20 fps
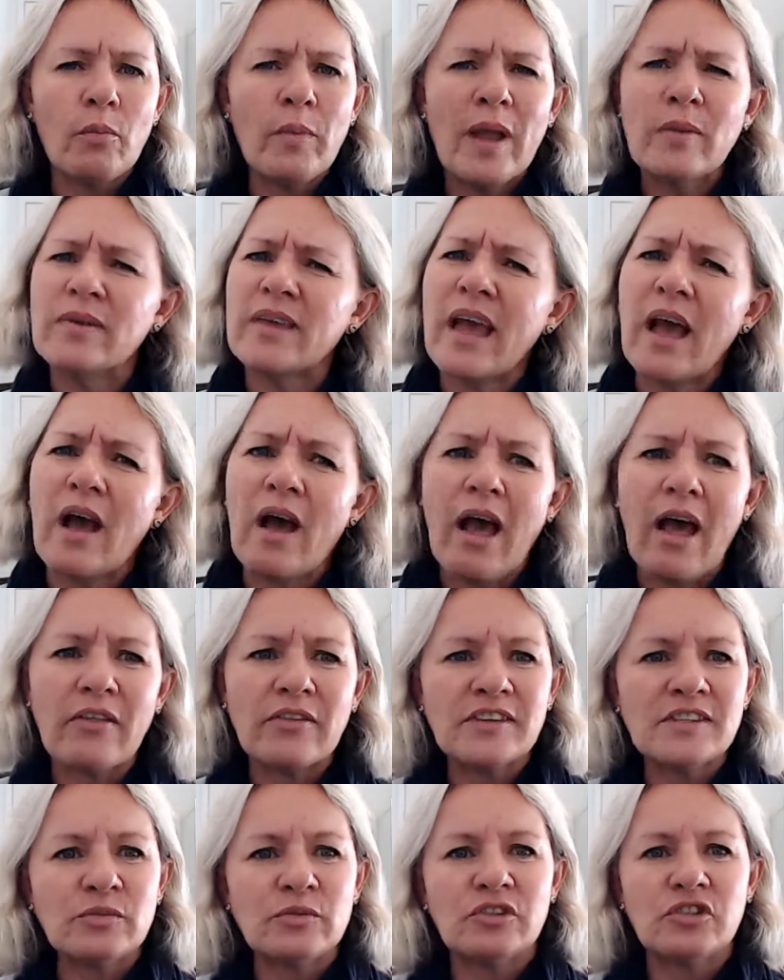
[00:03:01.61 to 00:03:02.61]
maybe how
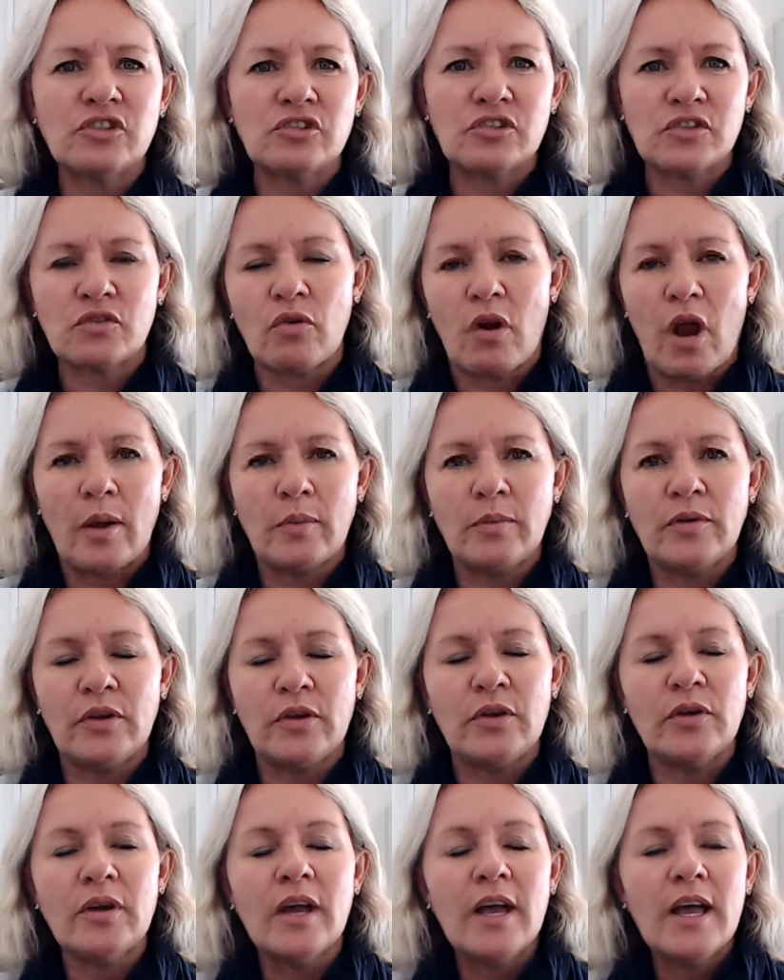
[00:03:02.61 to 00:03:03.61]
others would describe
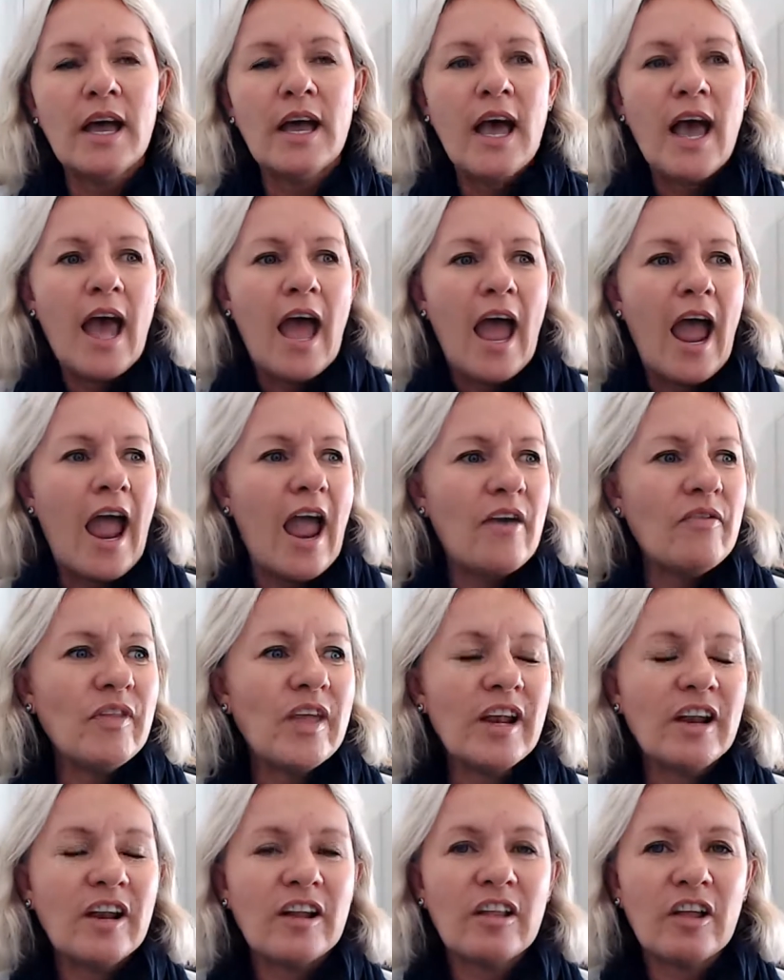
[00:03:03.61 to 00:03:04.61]
you. And
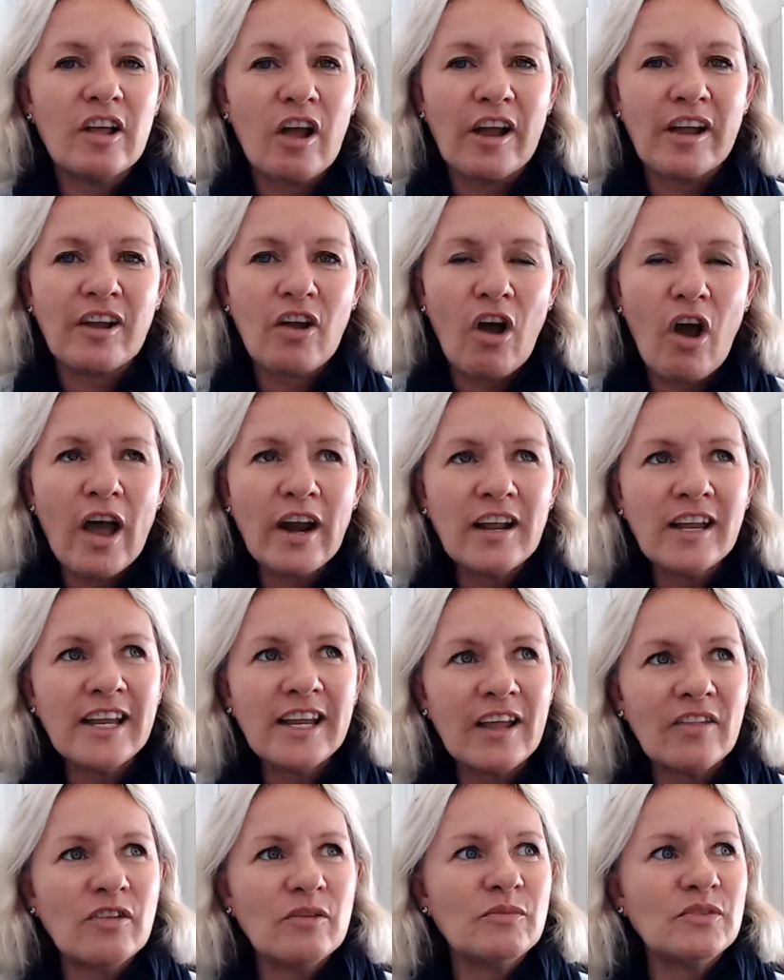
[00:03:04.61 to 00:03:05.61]
then I kind of
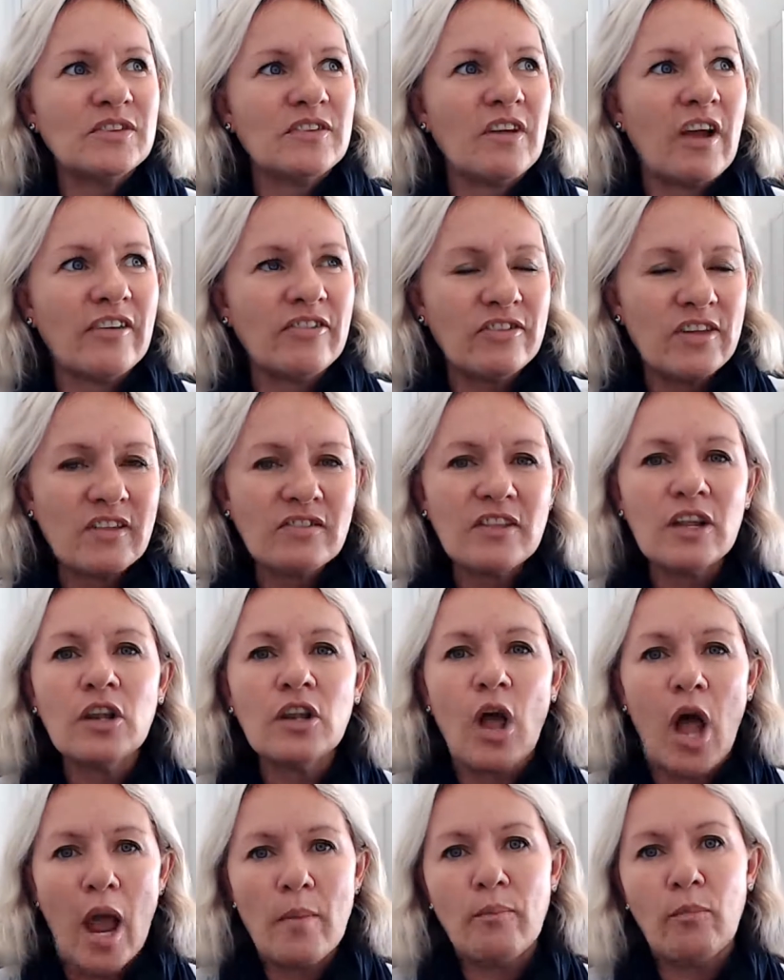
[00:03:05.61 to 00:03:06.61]
get them I think the
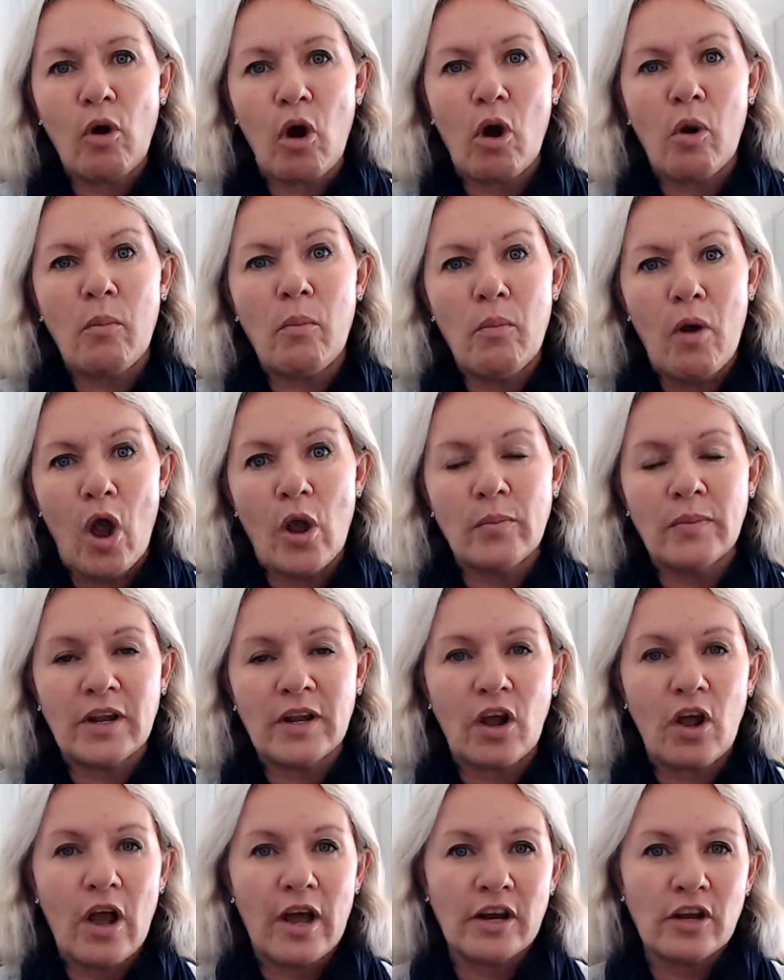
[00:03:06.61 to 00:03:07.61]
light bulb
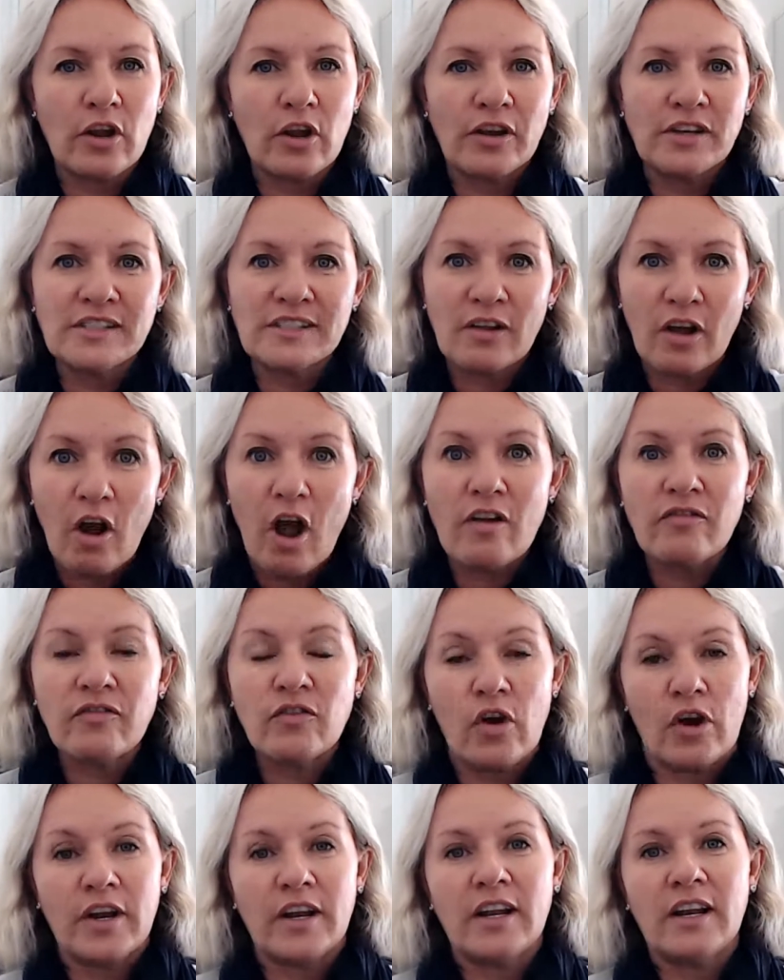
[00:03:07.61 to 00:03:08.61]
moment kind of goes, I've
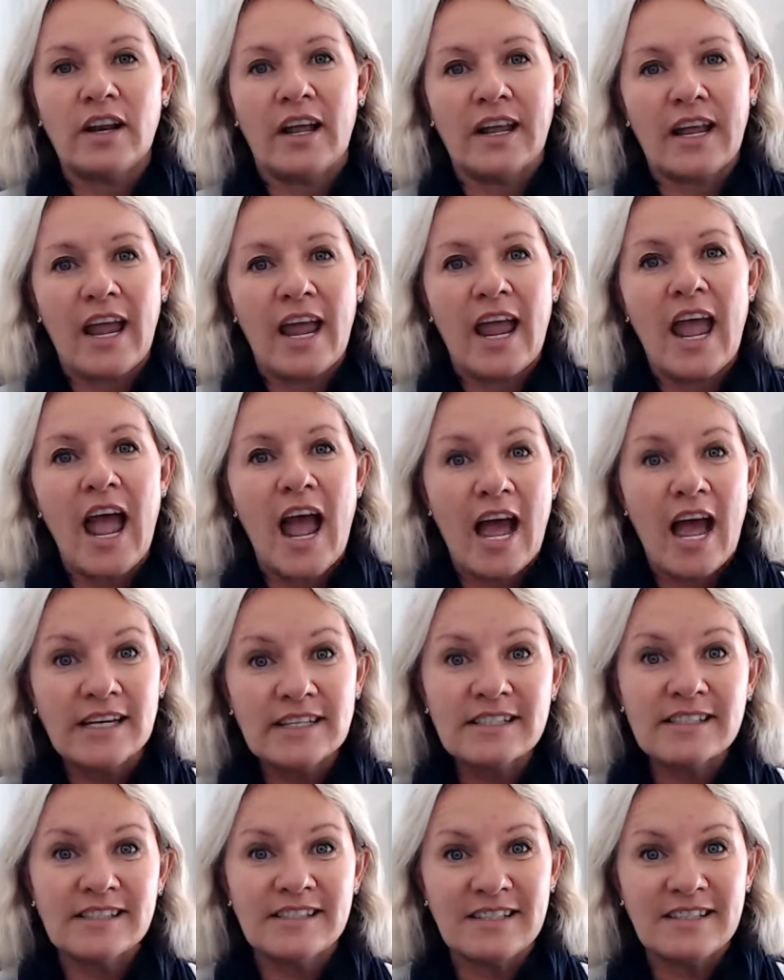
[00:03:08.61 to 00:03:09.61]
got it. Okay, I
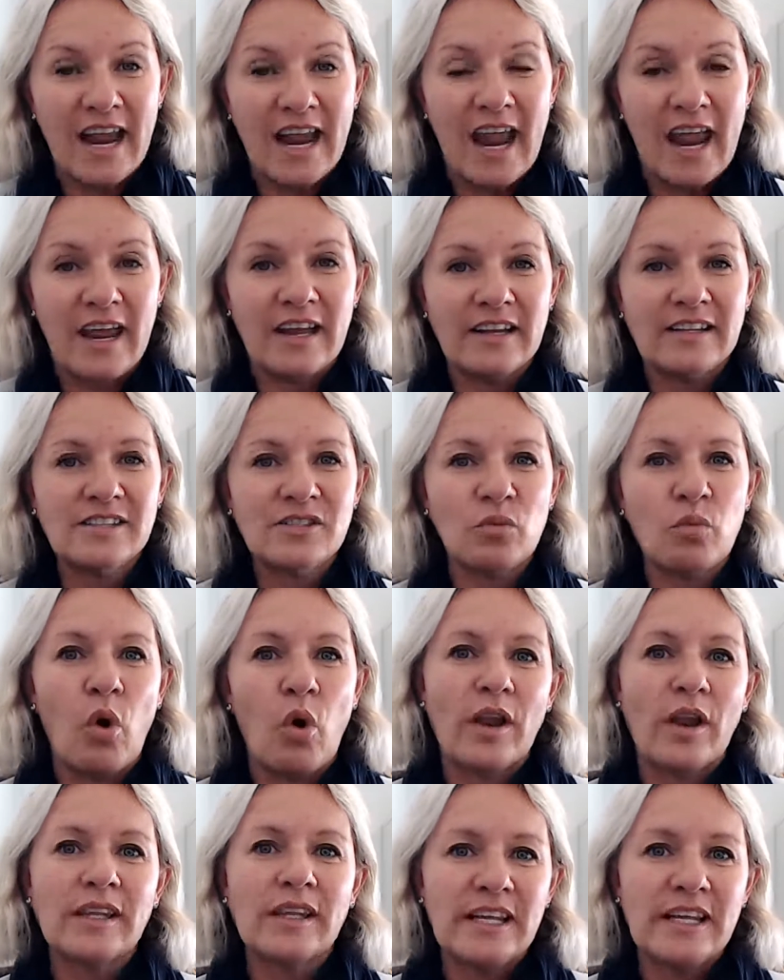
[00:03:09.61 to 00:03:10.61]
understand
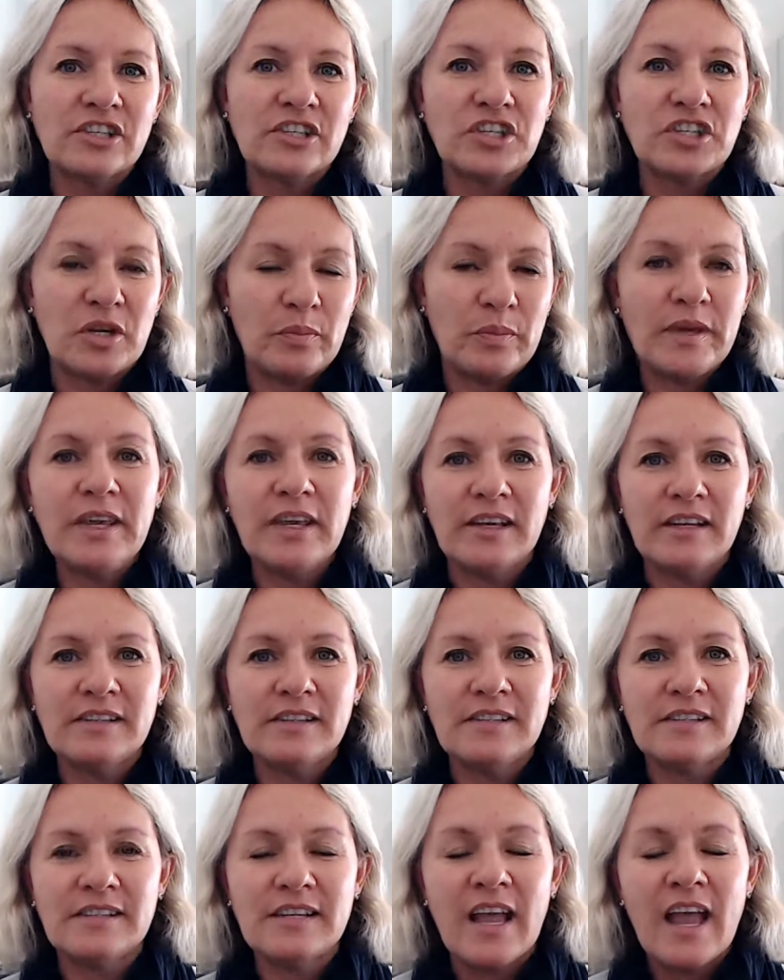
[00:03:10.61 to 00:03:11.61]
what leadership
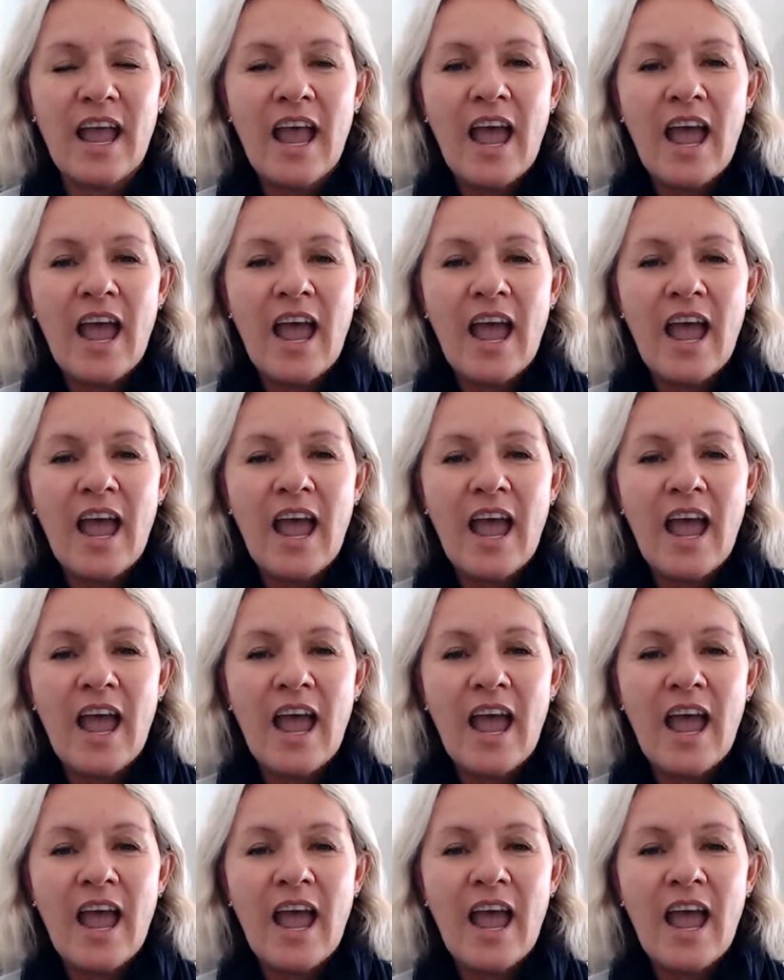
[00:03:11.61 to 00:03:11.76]
is.